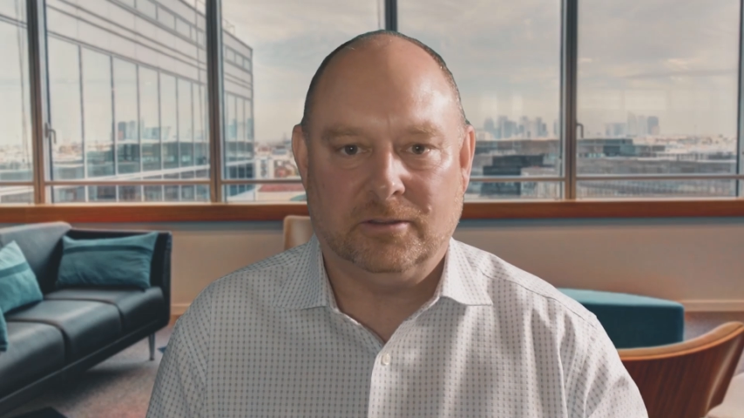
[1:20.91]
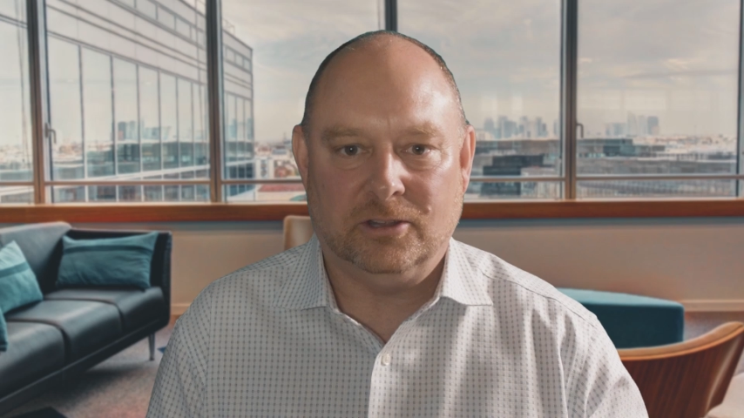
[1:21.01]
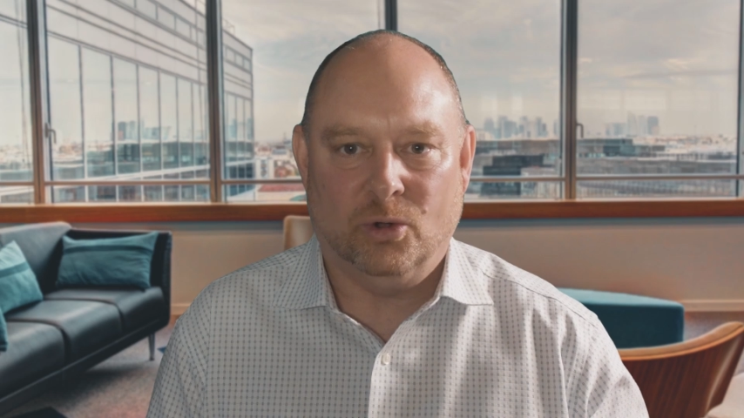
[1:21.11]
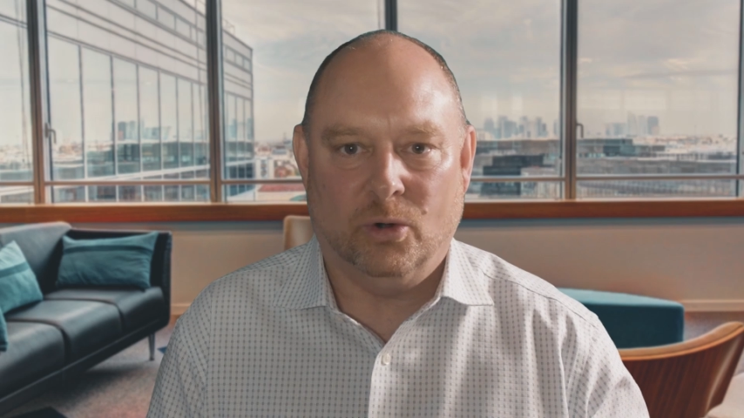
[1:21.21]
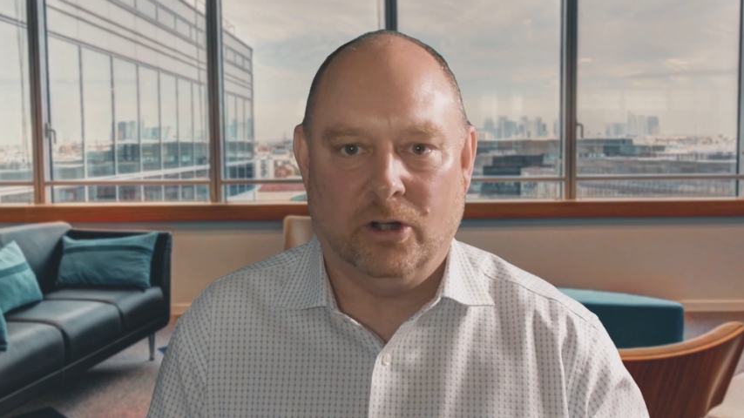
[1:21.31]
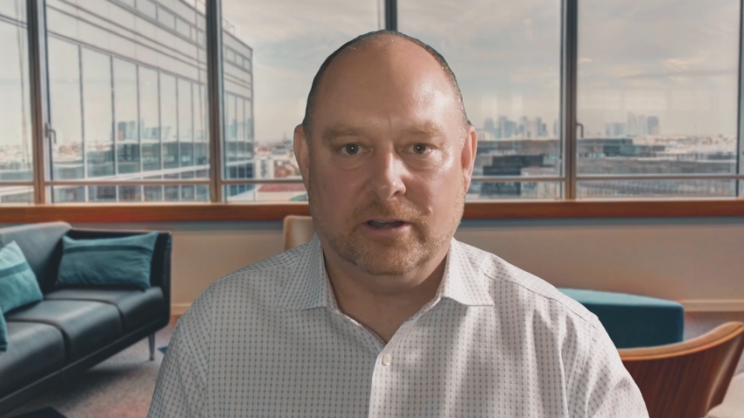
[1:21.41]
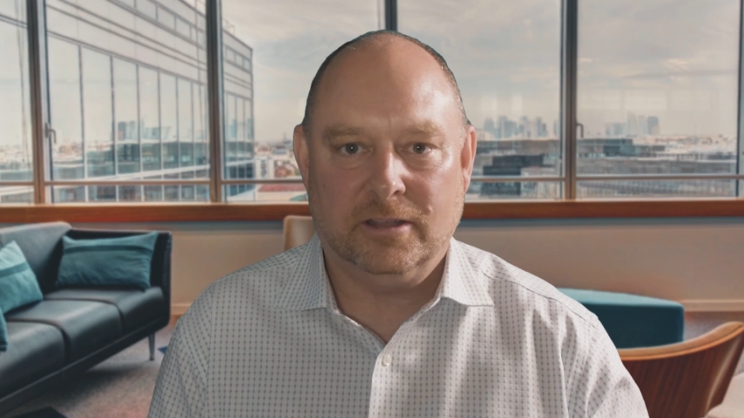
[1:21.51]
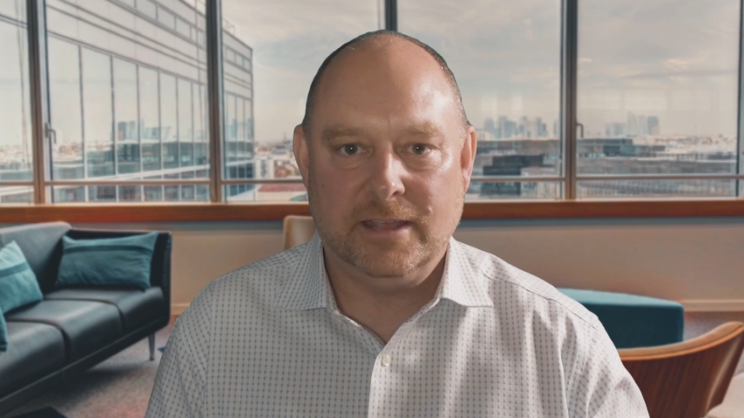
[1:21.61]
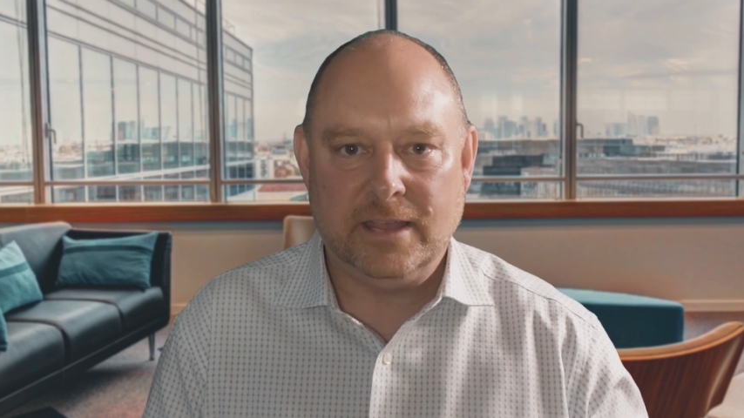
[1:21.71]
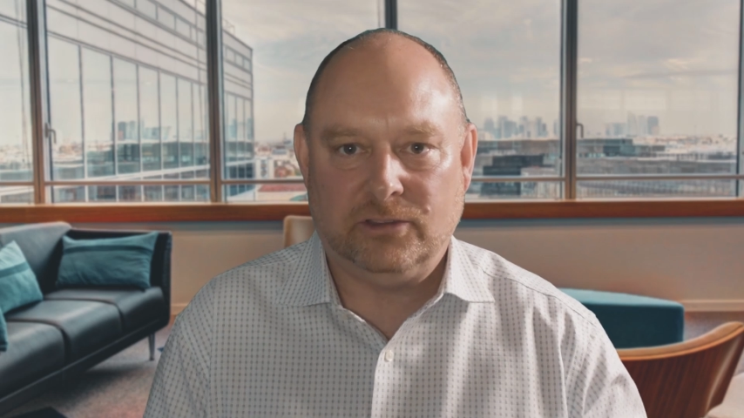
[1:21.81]
your
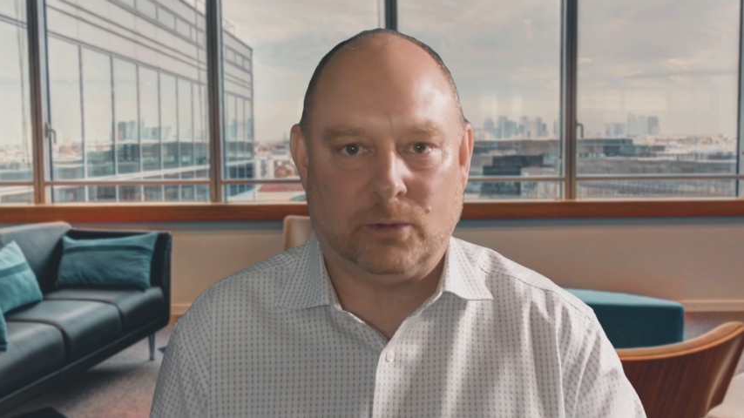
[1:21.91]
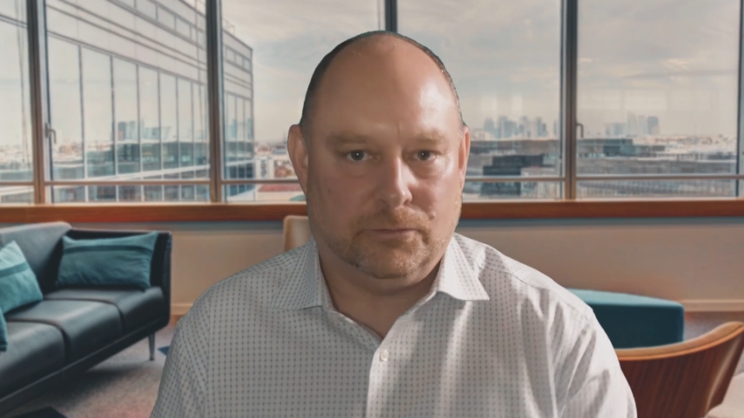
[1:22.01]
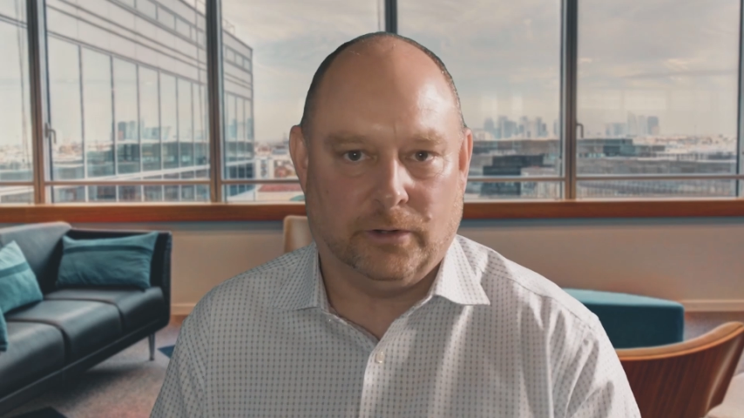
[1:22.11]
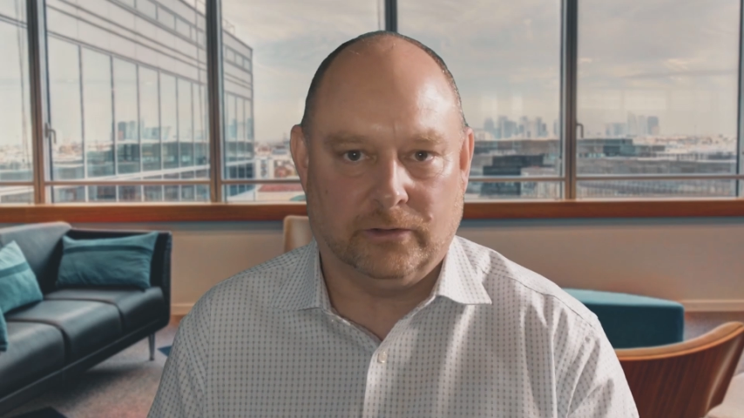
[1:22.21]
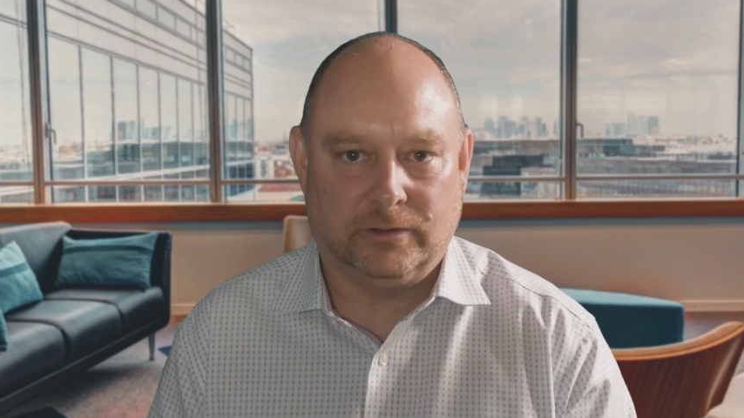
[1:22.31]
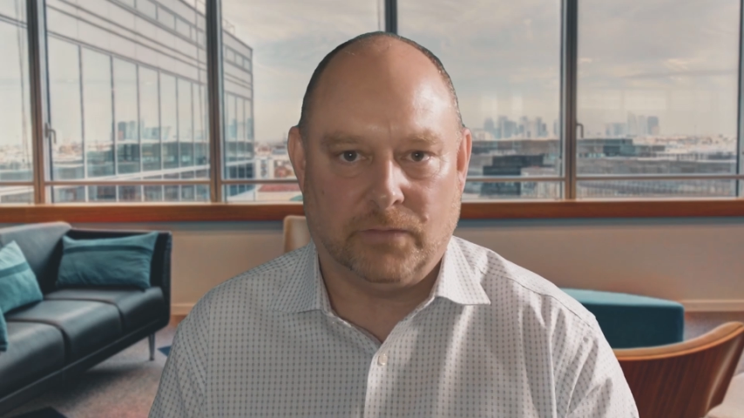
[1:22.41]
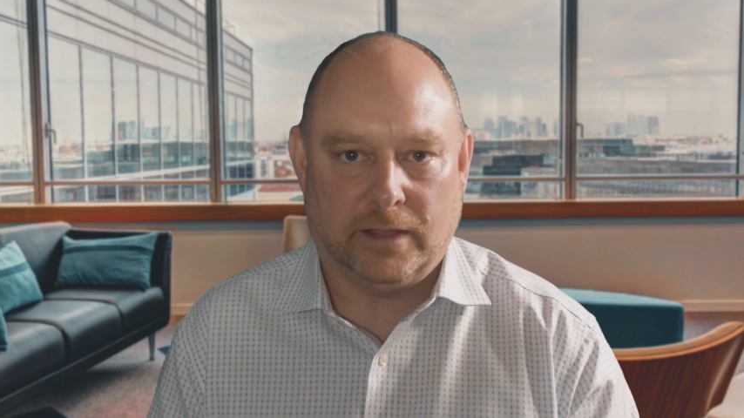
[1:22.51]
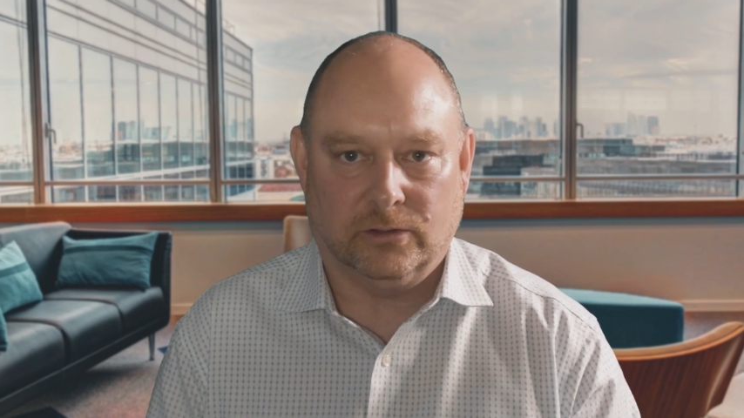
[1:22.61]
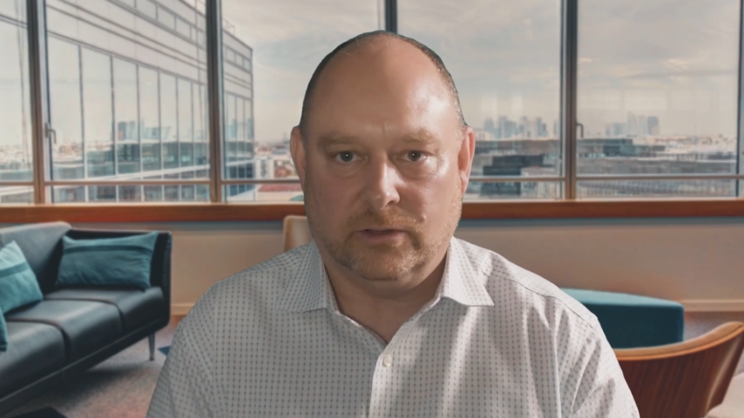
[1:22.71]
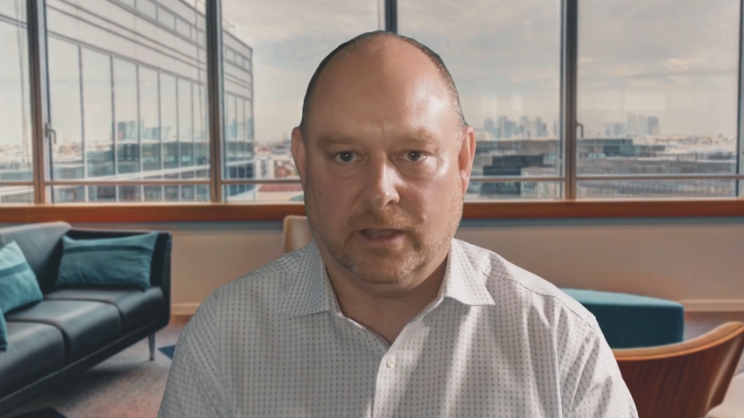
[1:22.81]
history first, if
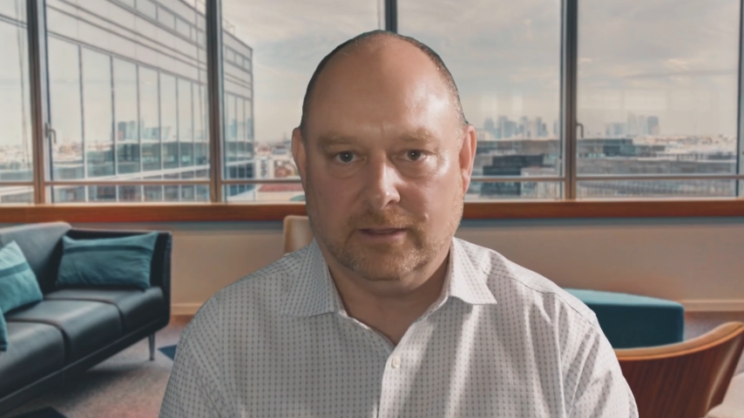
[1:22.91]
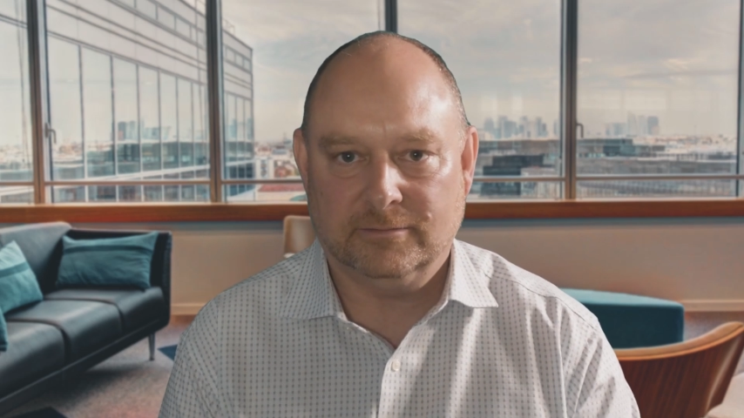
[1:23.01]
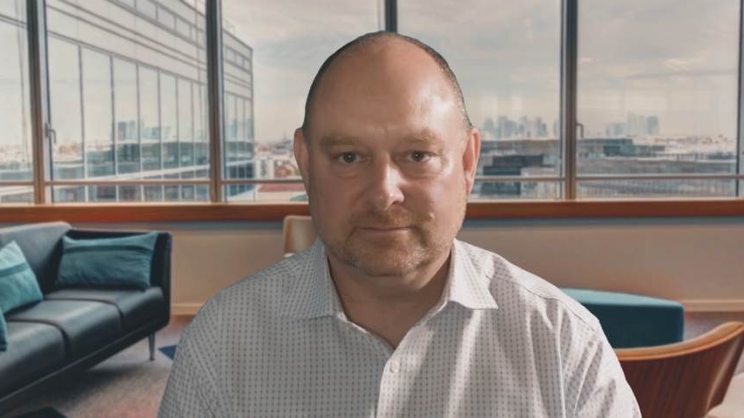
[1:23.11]
that's okay.